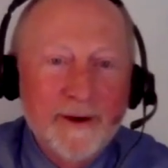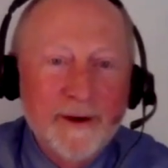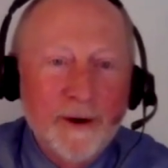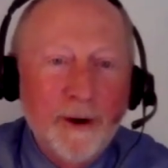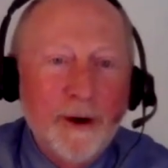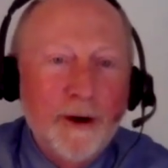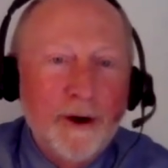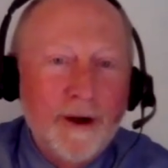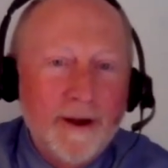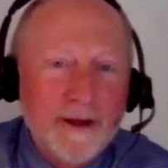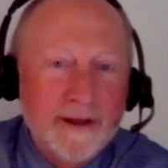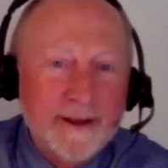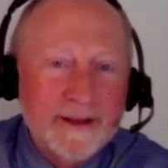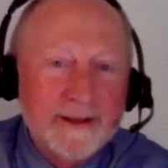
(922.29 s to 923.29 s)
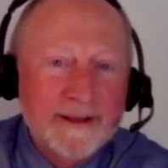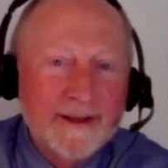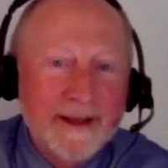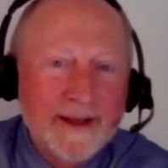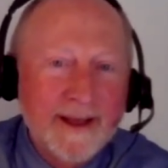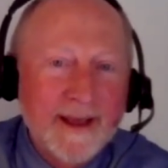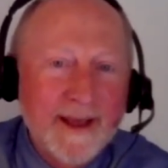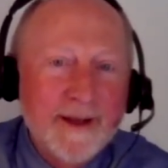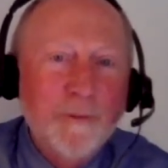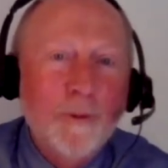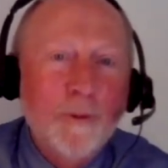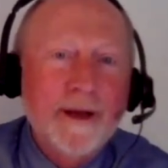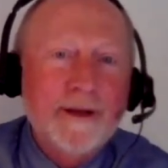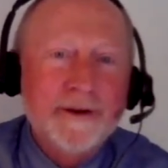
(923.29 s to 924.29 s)
Awe
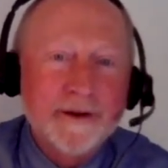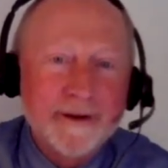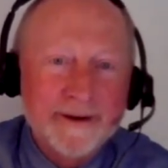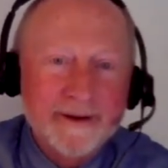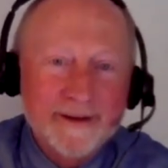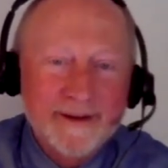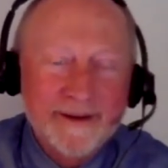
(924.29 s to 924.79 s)
and wonder